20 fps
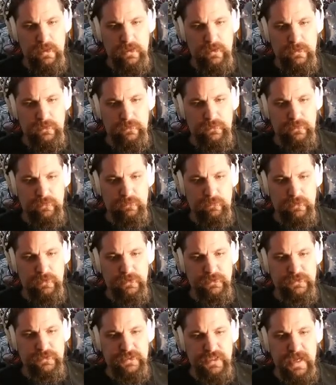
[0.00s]
So we're
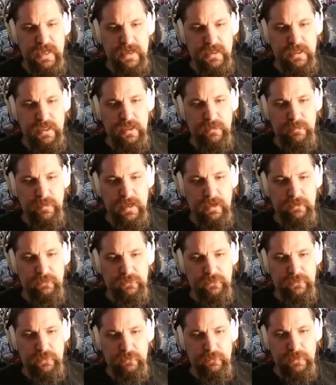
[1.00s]
going to take him out
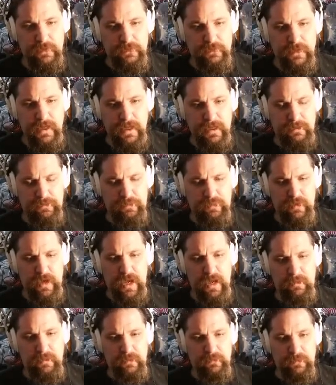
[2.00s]
so he's not a
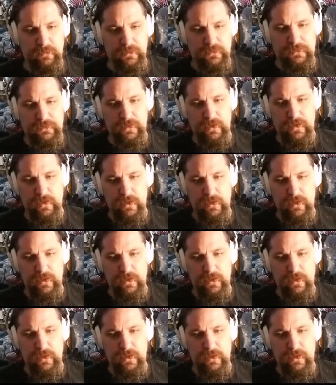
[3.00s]
problem once...